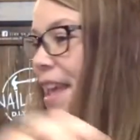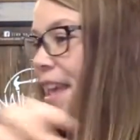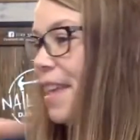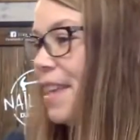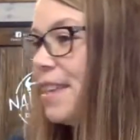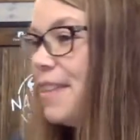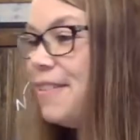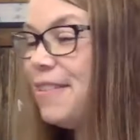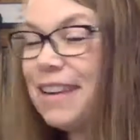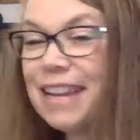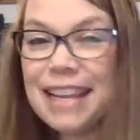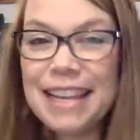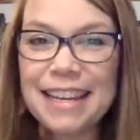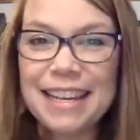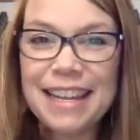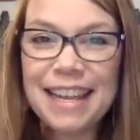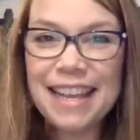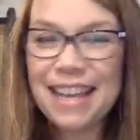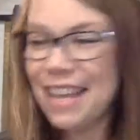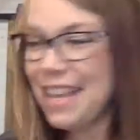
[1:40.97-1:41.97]
You
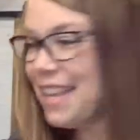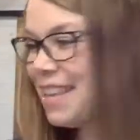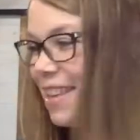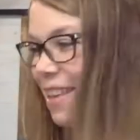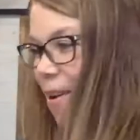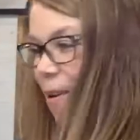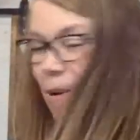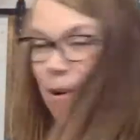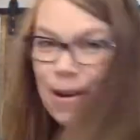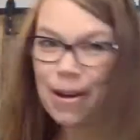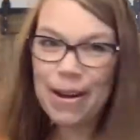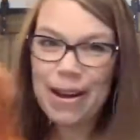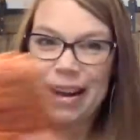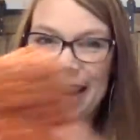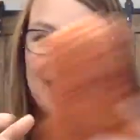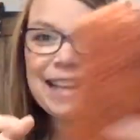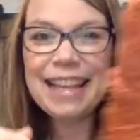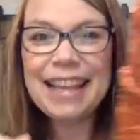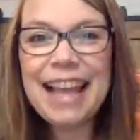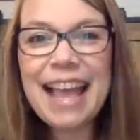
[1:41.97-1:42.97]
need
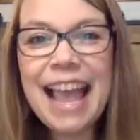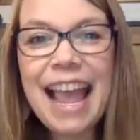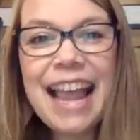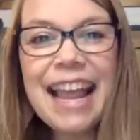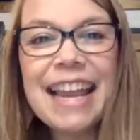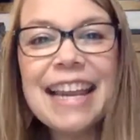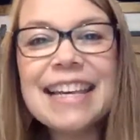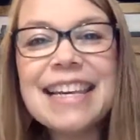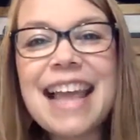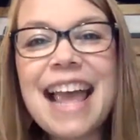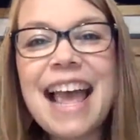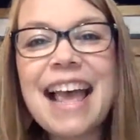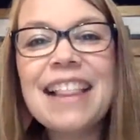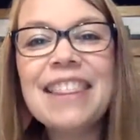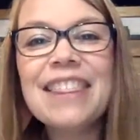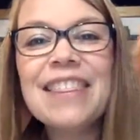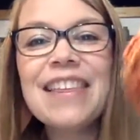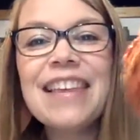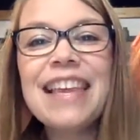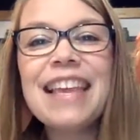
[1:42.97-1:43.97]
yarn. And
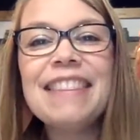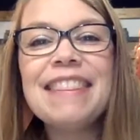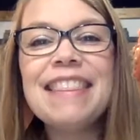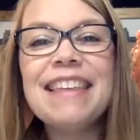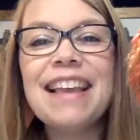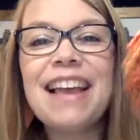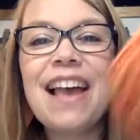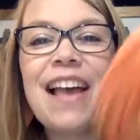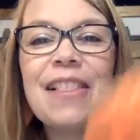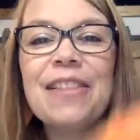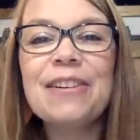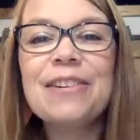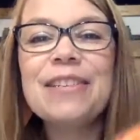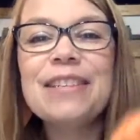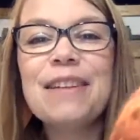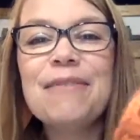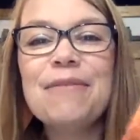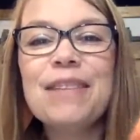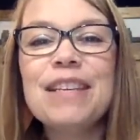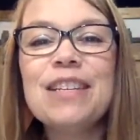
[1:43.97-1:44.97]
look at the colors
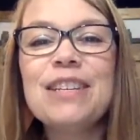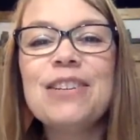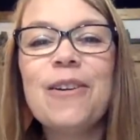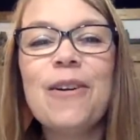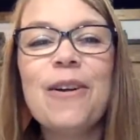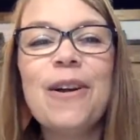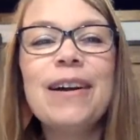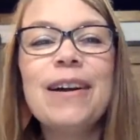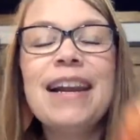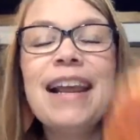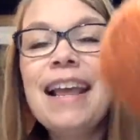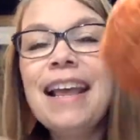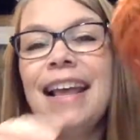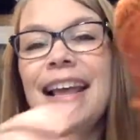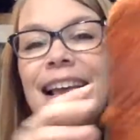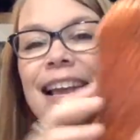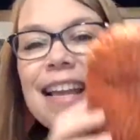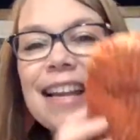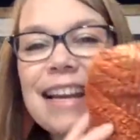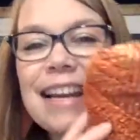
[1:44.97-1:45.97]
of this yarn.
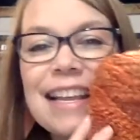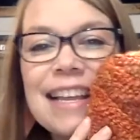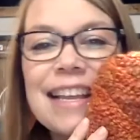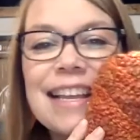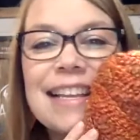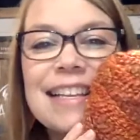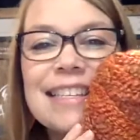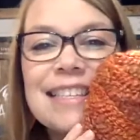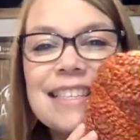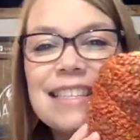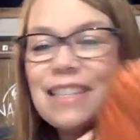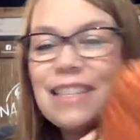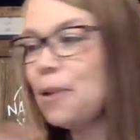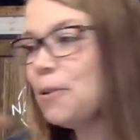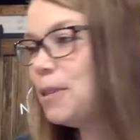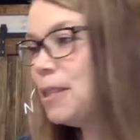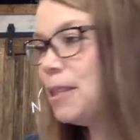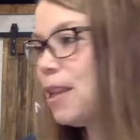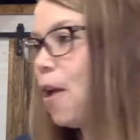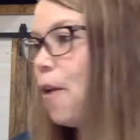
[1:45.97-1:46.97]
It is so
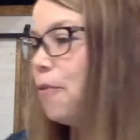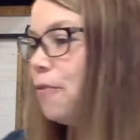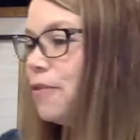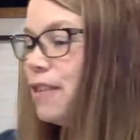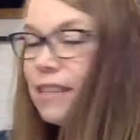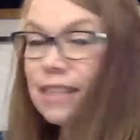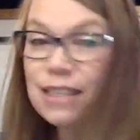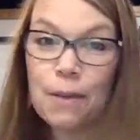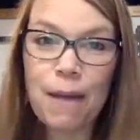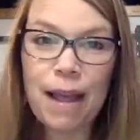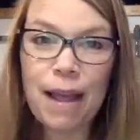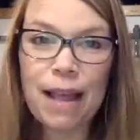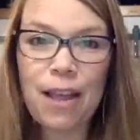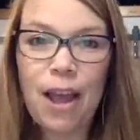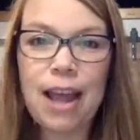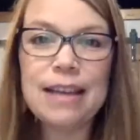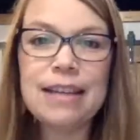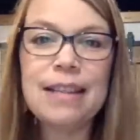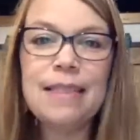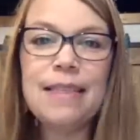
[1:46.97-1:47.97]
soft. So I
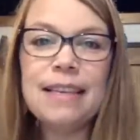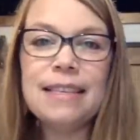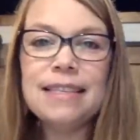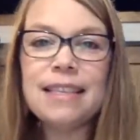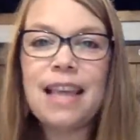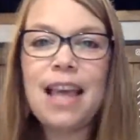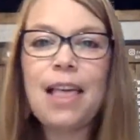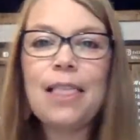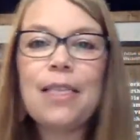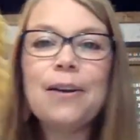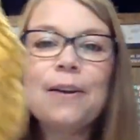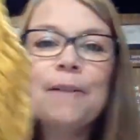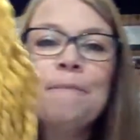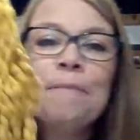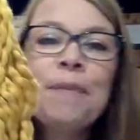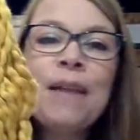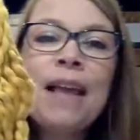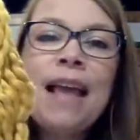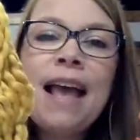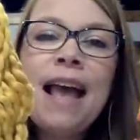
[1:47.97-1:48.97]
got this color.
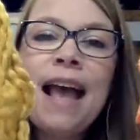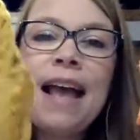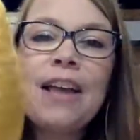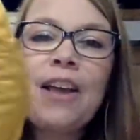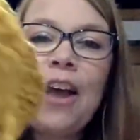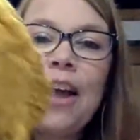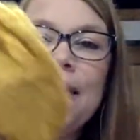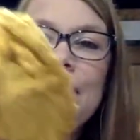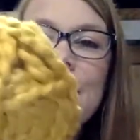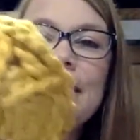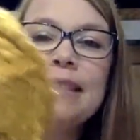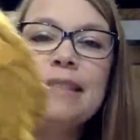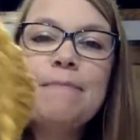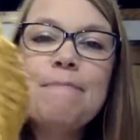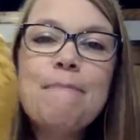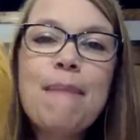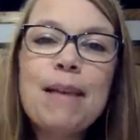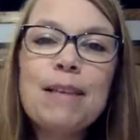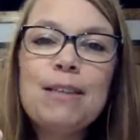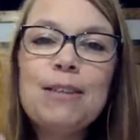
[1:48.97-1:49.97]
I got this
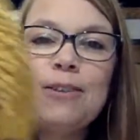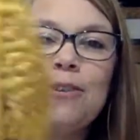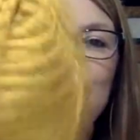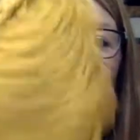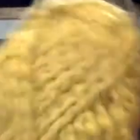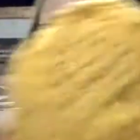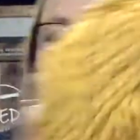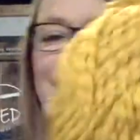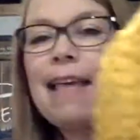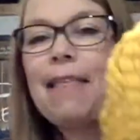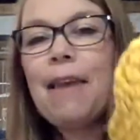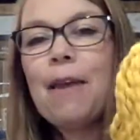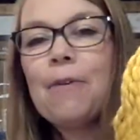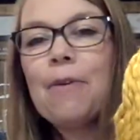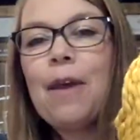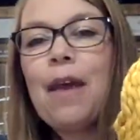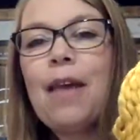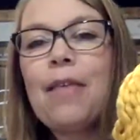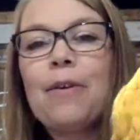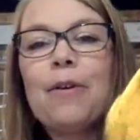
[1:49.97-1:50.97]
mustard yellow
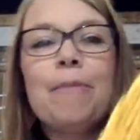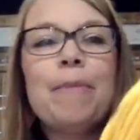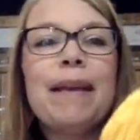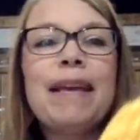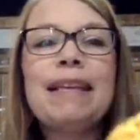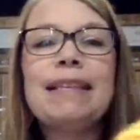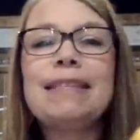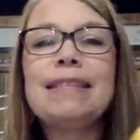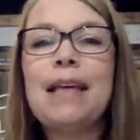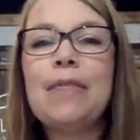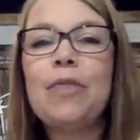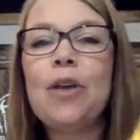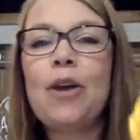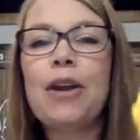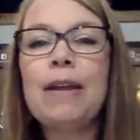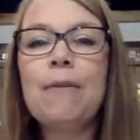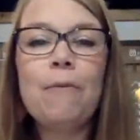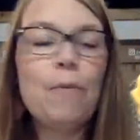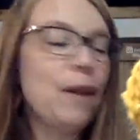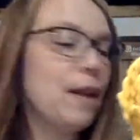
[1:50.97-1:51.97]
color because I thought
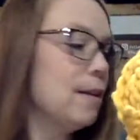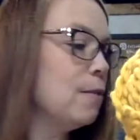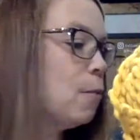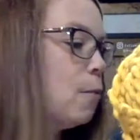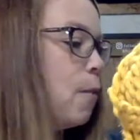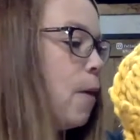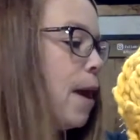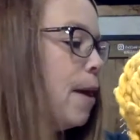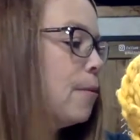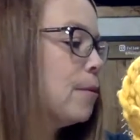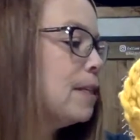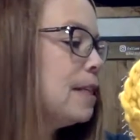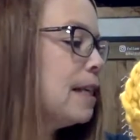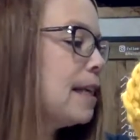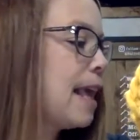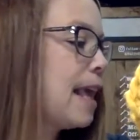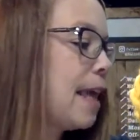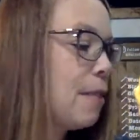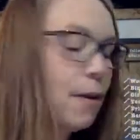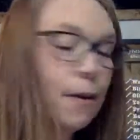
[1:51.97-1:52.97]
it went well
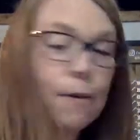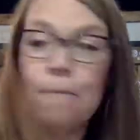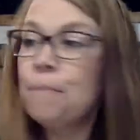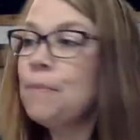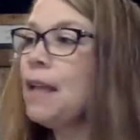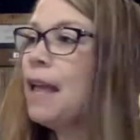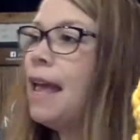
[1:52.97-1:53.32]
together.